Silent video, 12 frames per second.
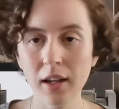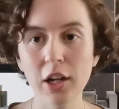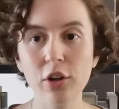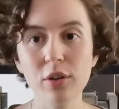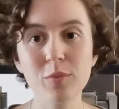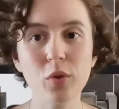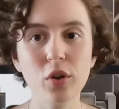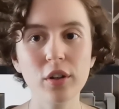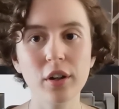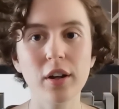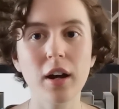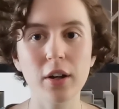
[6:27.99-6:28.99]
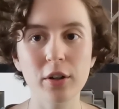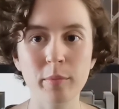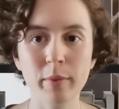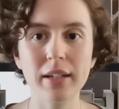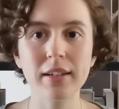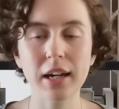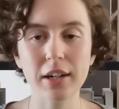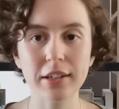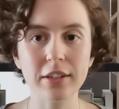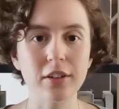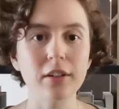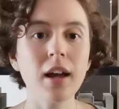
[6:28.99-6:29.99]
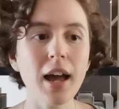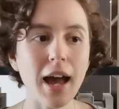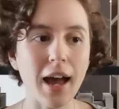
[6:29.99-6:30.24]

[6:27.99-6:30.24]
Hiram Walker, our main character,